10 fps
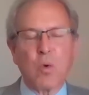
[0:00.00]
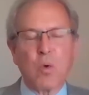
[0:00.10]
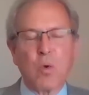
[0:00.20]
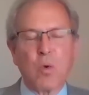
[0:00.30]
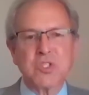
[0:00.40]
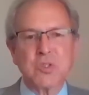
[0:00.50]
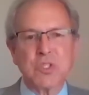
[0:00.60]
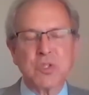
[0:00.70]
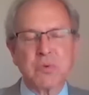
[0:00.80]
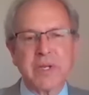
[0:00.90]
minor
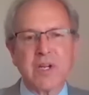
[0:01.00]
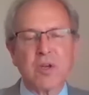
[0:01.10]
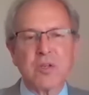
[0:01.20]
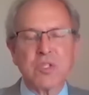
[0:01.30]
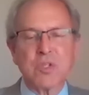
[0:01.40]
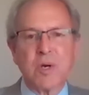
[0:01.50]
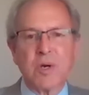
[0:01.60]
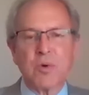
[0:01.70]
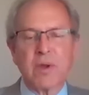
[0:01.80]
surgery, close quote,